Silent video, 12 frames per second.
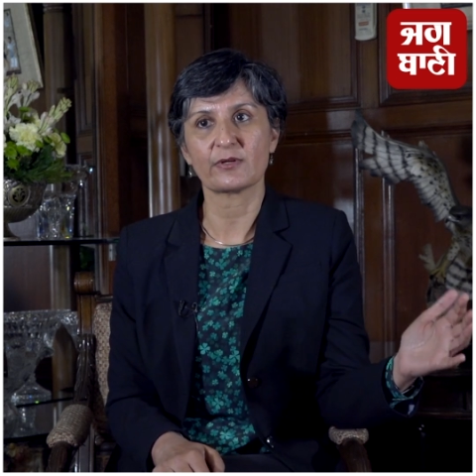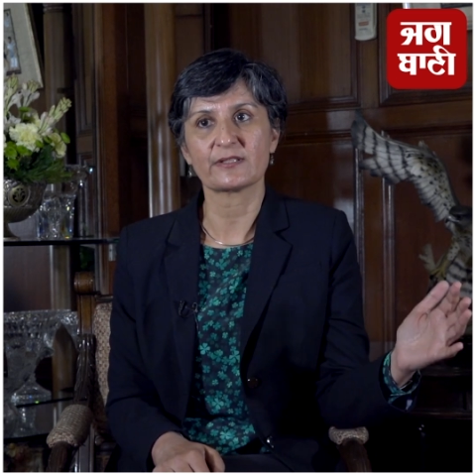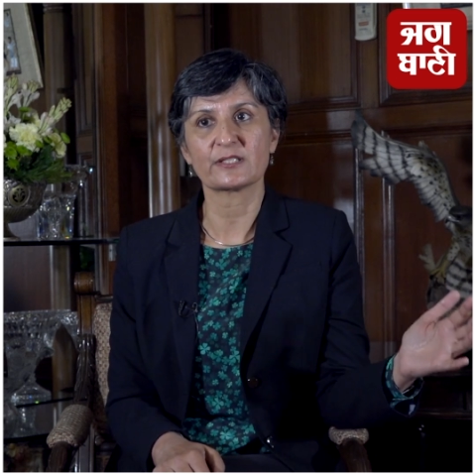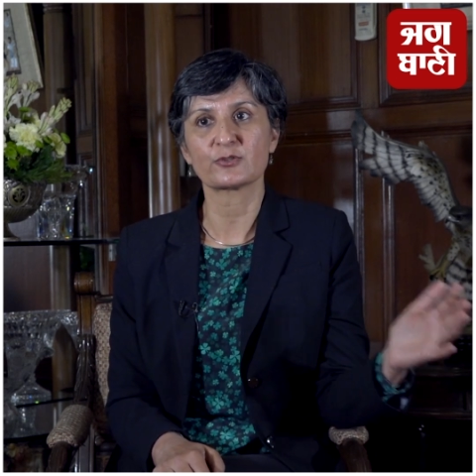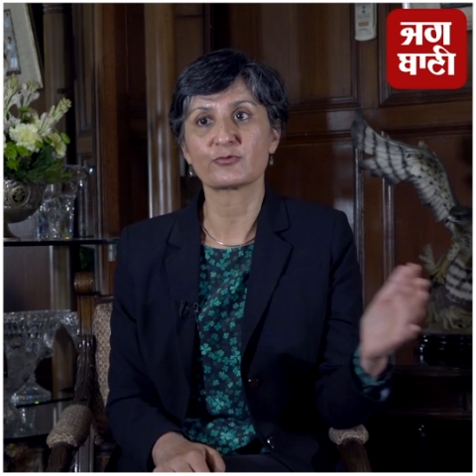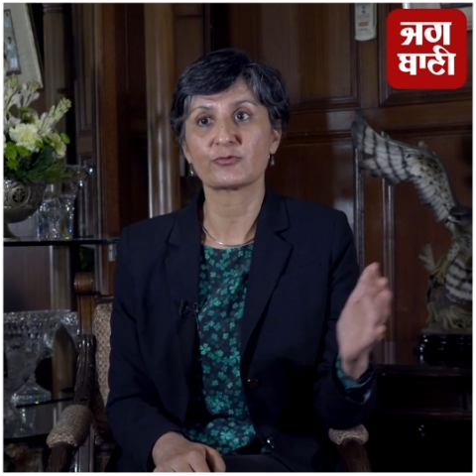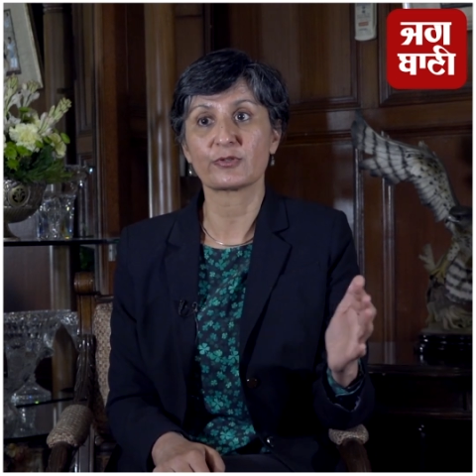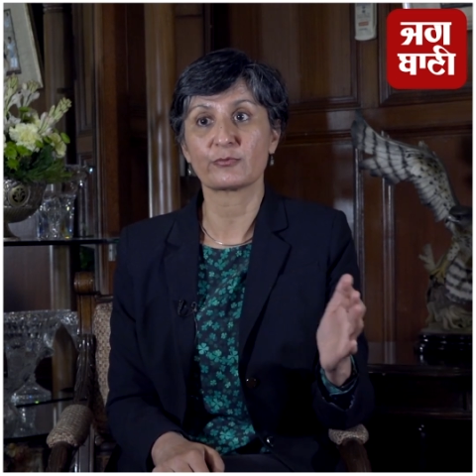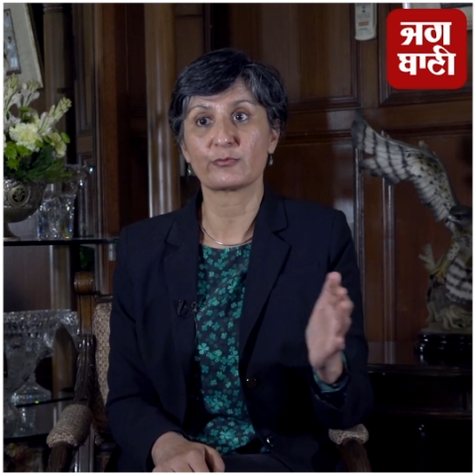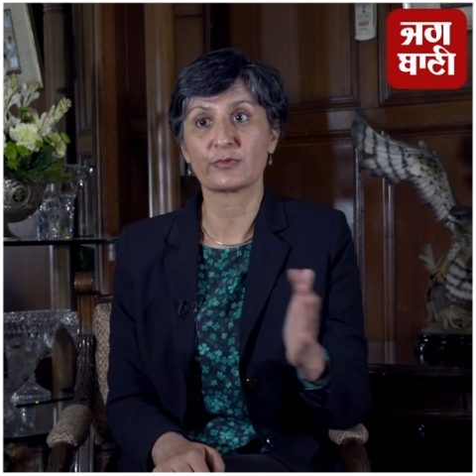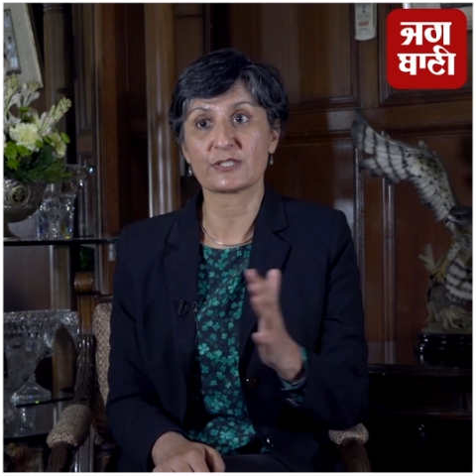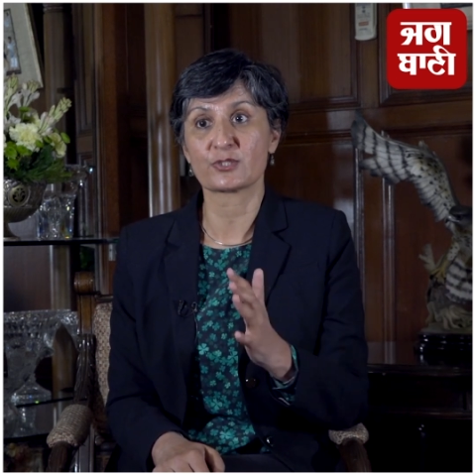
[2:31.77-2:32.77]
I think
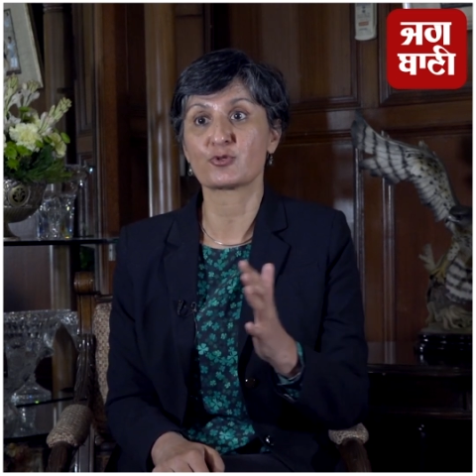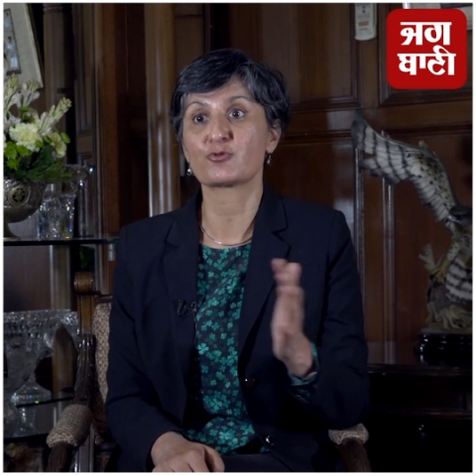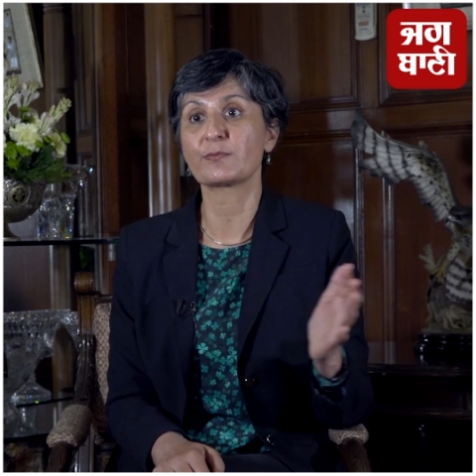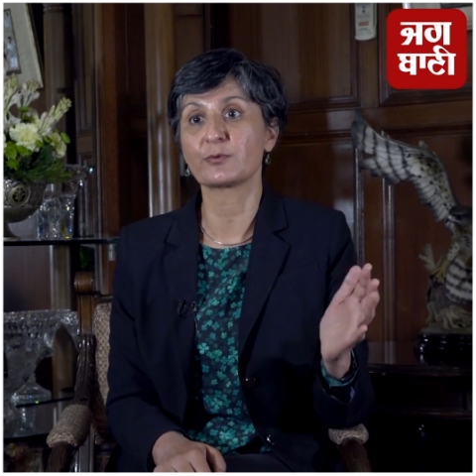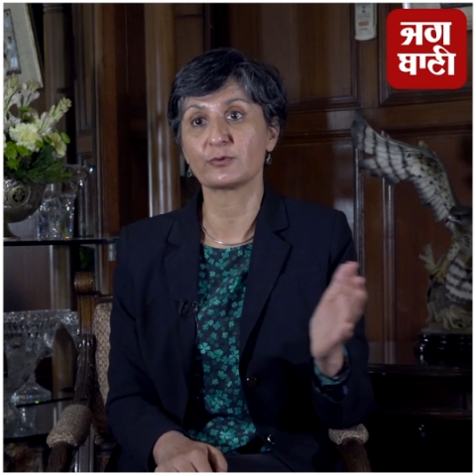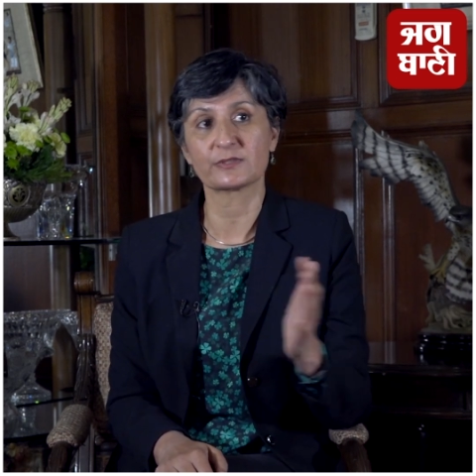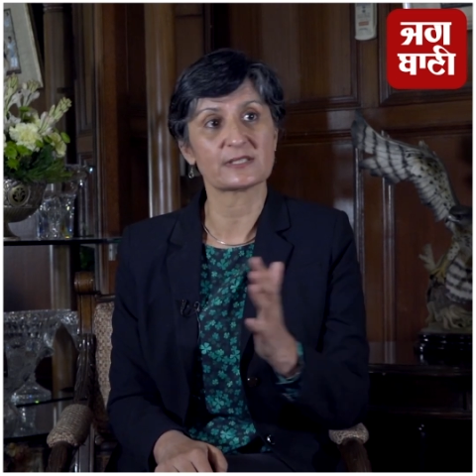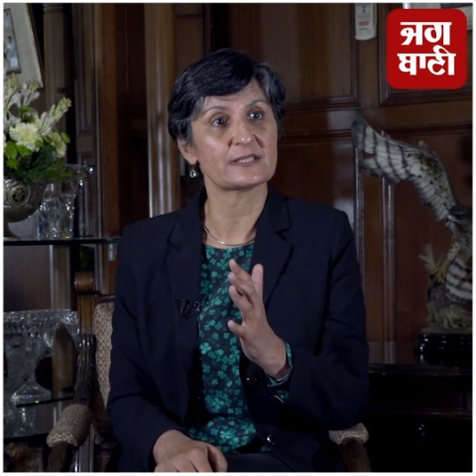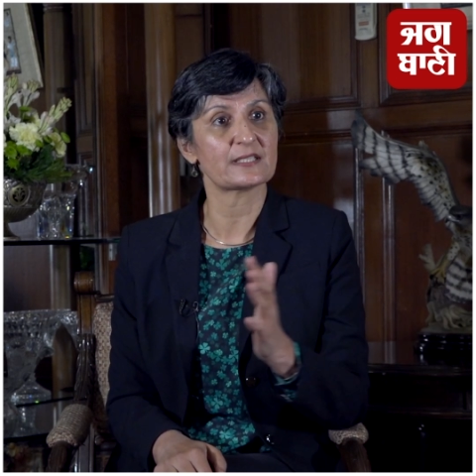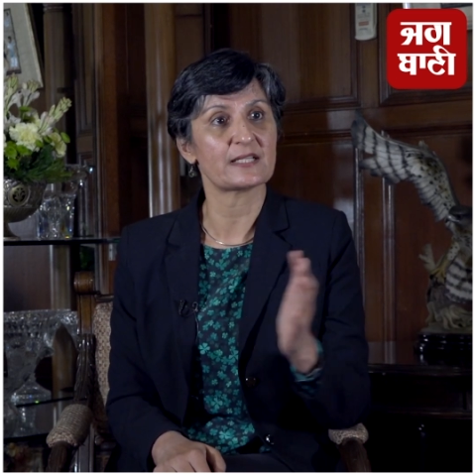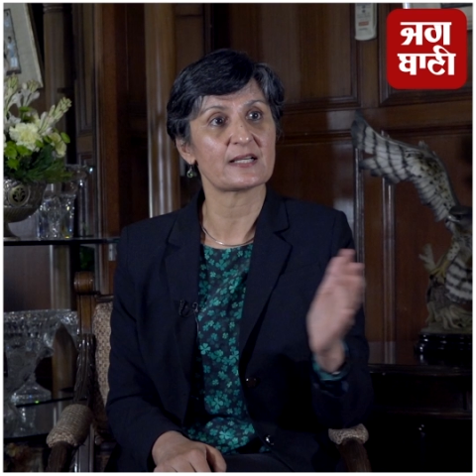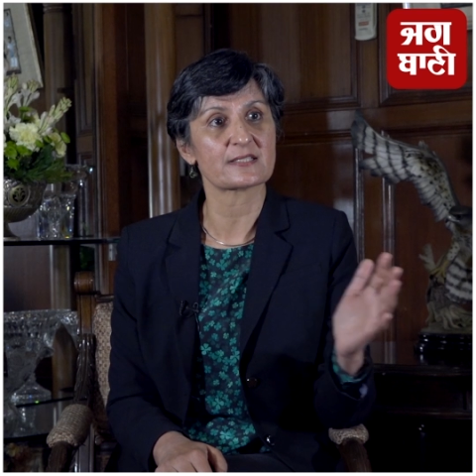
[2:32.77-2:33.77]
it's tripled in
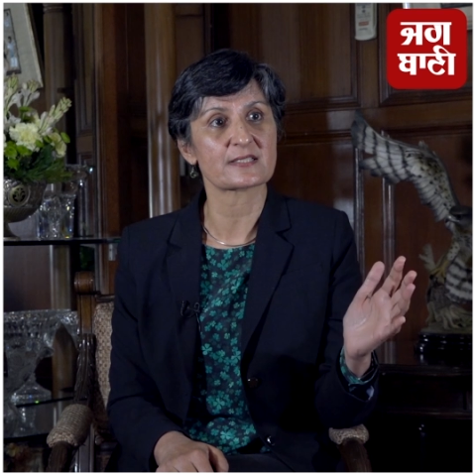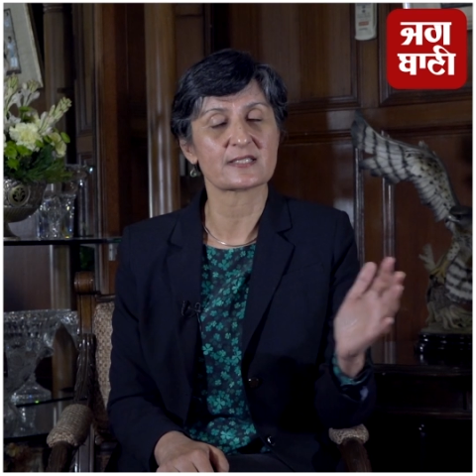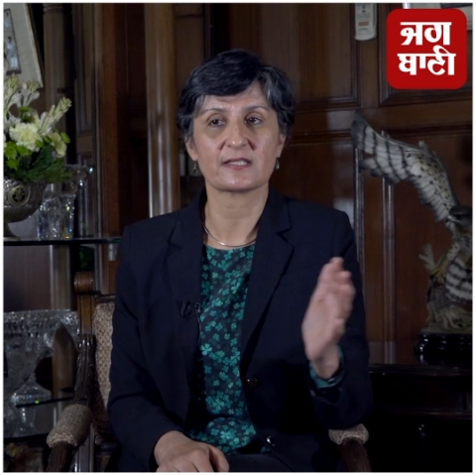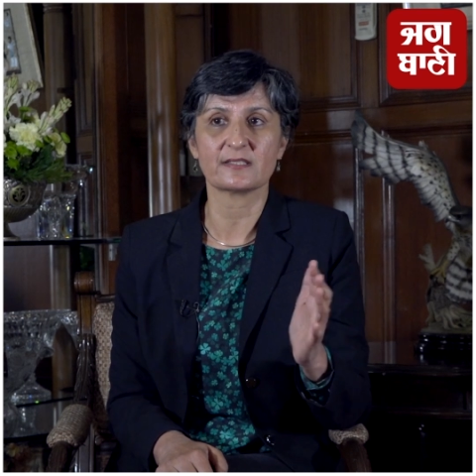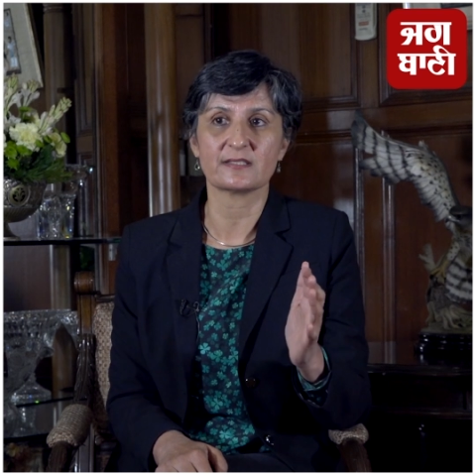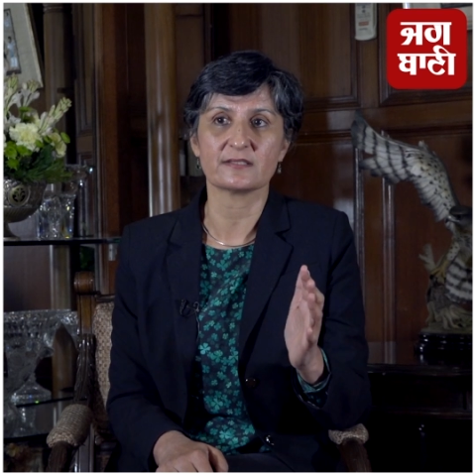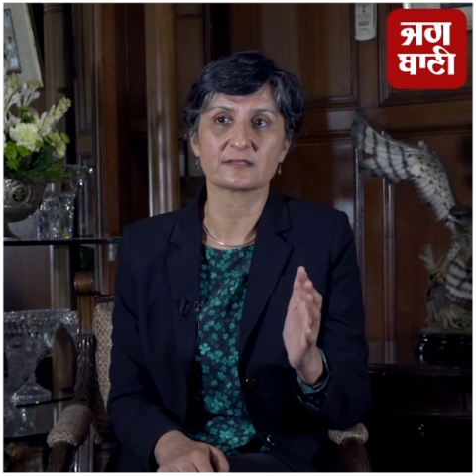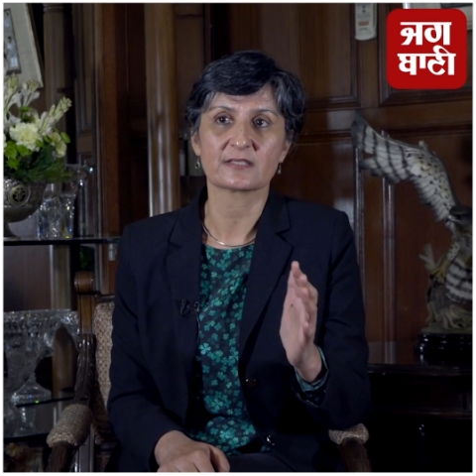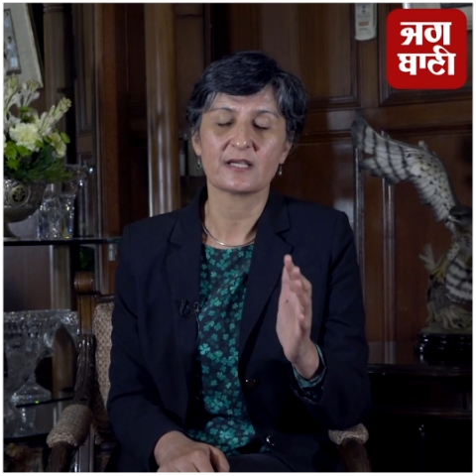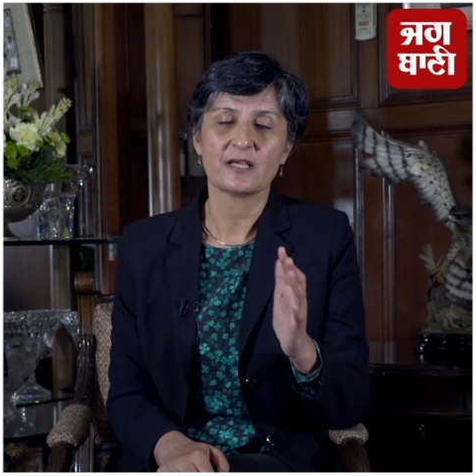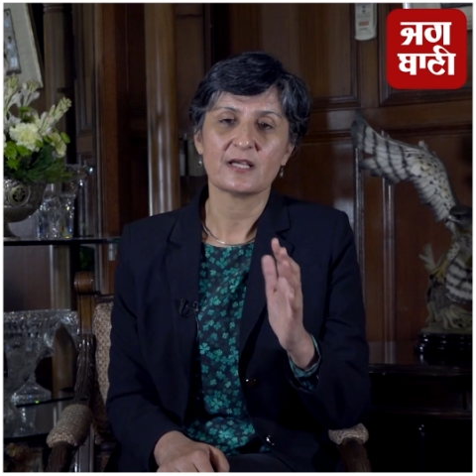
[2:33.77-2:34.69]
the last 10 years.